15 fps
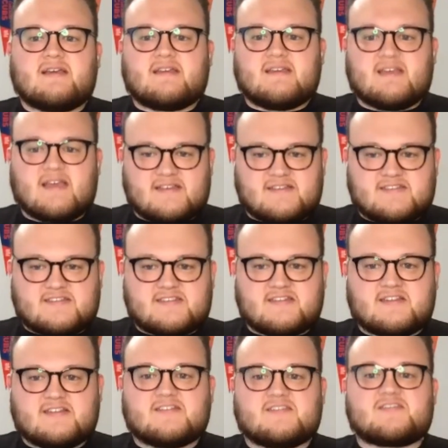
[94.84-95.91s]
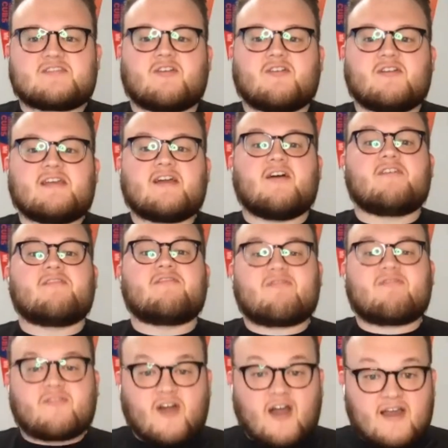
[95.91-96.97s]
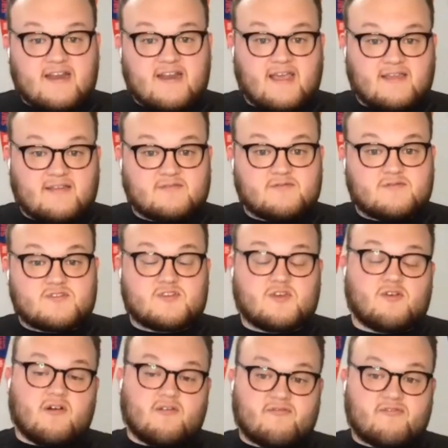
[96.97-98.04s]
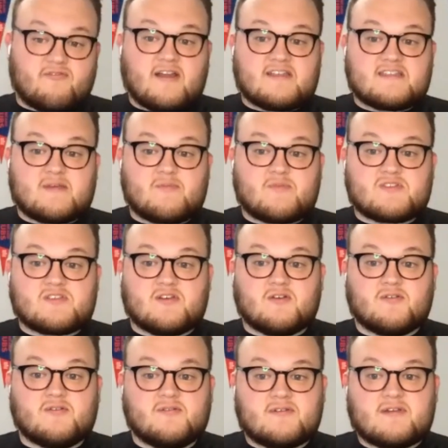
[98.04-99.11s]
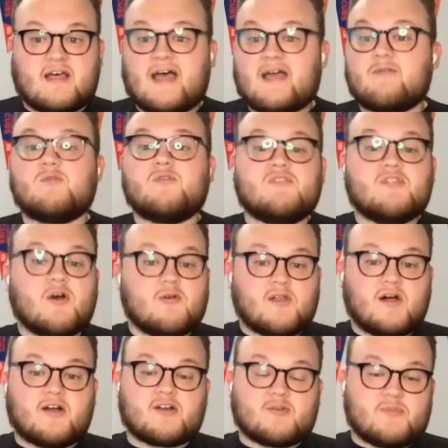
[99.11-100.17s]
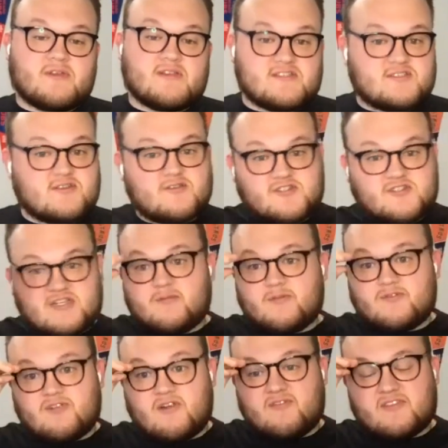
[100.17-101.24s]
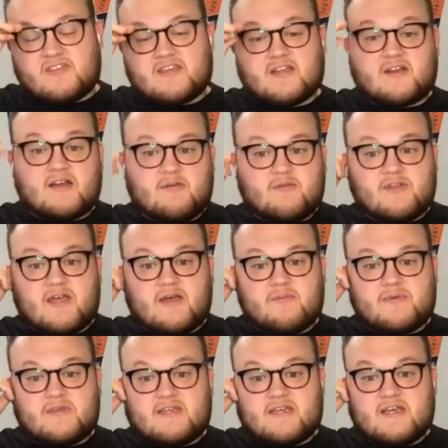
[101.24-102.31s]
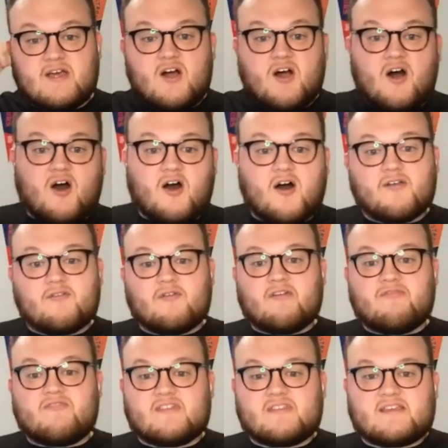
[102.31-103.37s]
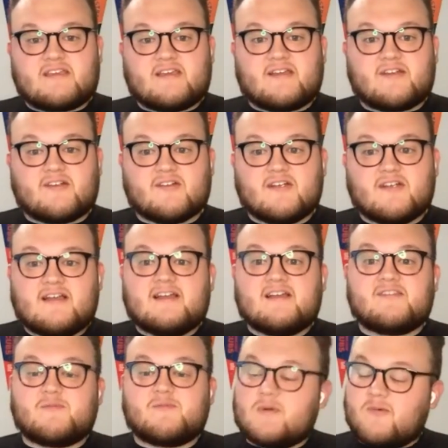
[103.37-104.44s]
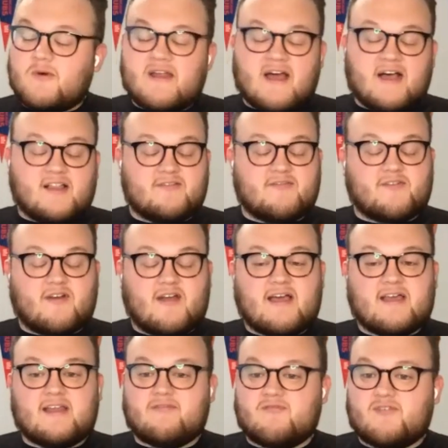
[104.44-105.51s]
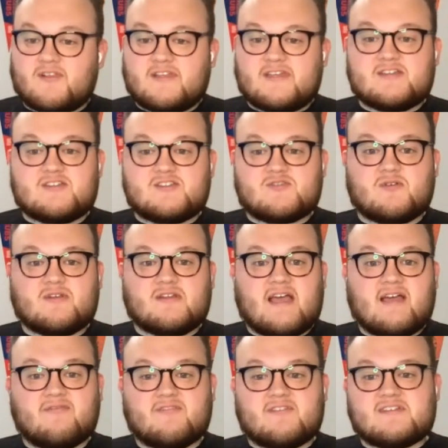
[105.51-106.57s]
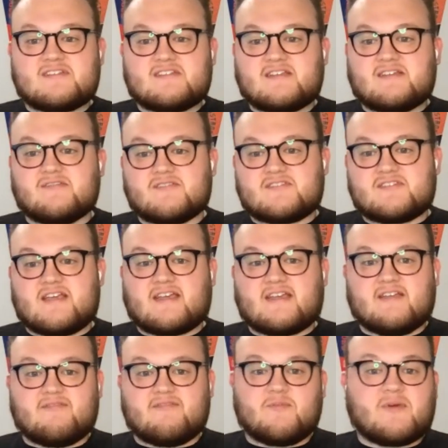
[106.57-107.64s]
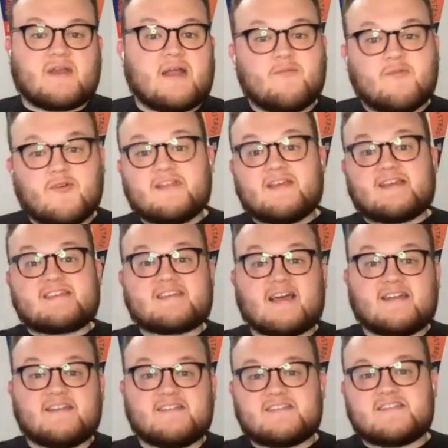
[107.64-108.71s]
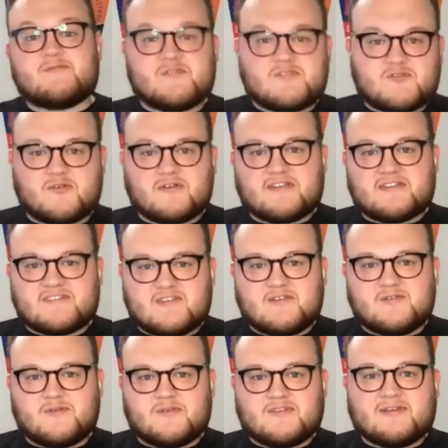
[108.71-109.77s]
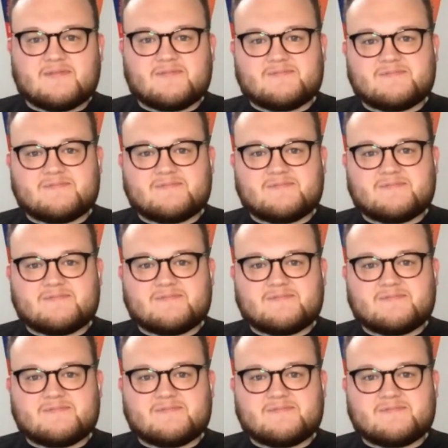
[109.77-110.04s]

yes, starting on Friday. So on Friday's episode, I will no longer be associated with Roughing the Kicker. I will not be on Roughing the Kicker. It's been one hell of a ride. I've really enjoyed every single second of it, but I'm really excited to see what Jordan gets to do with it.